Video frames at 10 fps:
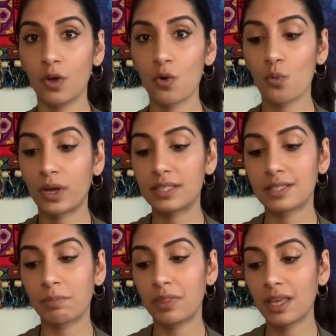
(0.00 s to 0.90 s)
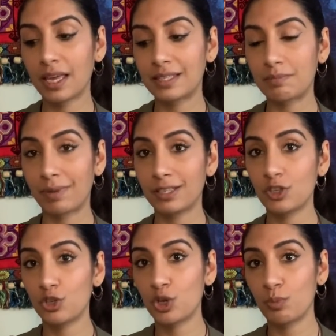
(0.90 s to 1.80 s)
when something is meant
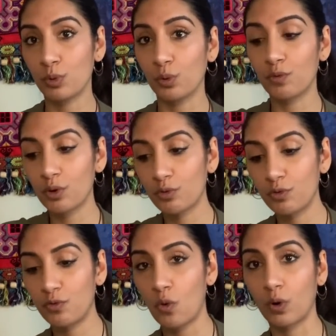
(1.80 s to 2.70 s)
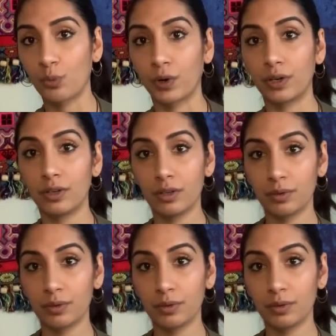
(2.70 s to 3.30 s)
to move forward.